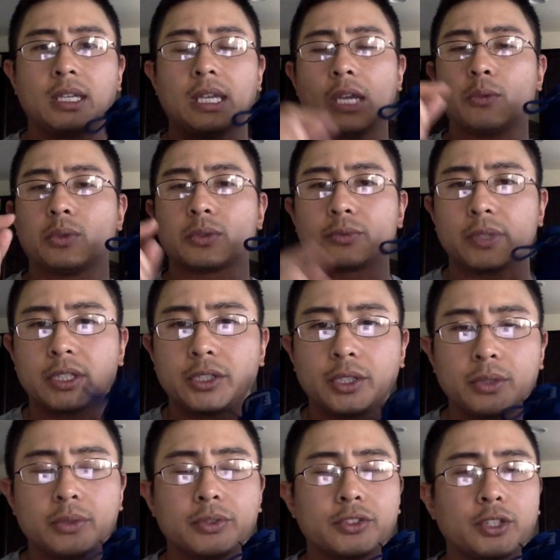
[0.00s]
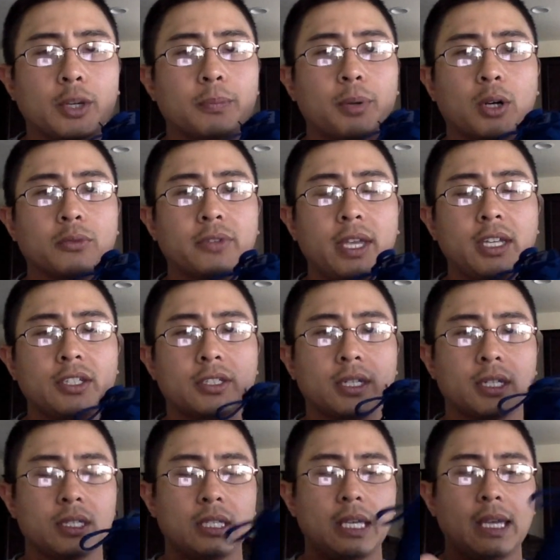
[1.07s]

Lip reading: it will reduce your pronation,